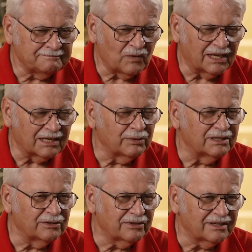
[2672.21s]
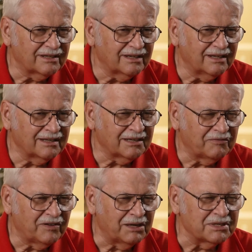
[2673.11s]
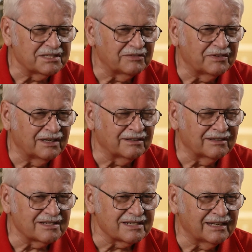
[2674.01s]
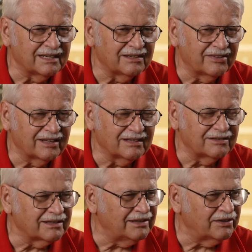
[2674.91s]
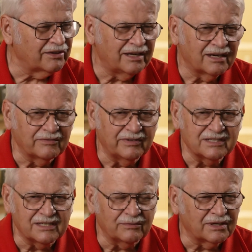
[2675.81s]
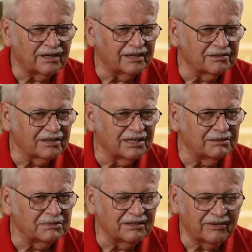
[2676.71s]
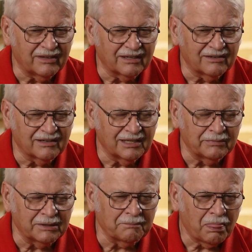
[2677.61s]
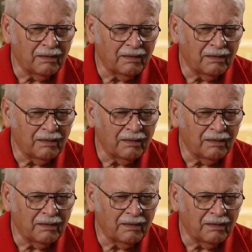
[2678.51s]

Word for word: And I reloaded it again. I flopped myself down on the sand thinking, okay, here they are, VC, where are you? They're coming. You're thinking they're coming.